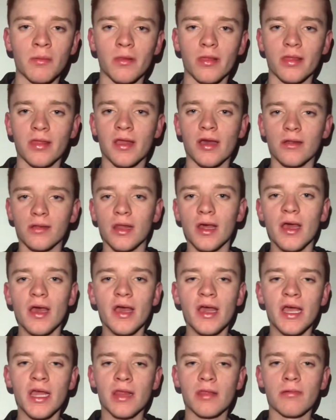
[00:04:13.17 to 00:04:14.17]
but still
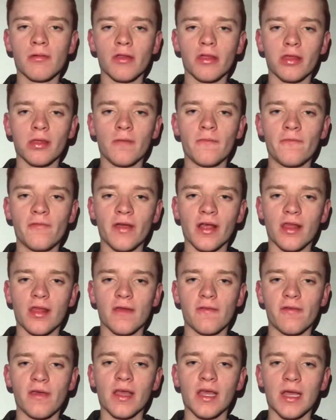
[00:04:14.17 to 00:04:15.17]
it was something
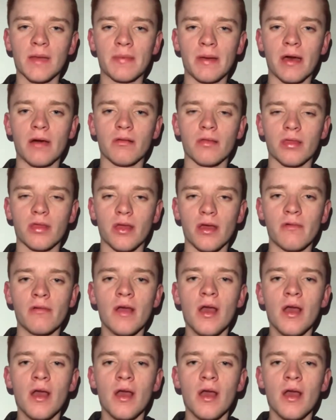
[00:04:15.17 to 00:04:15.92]
to think about. So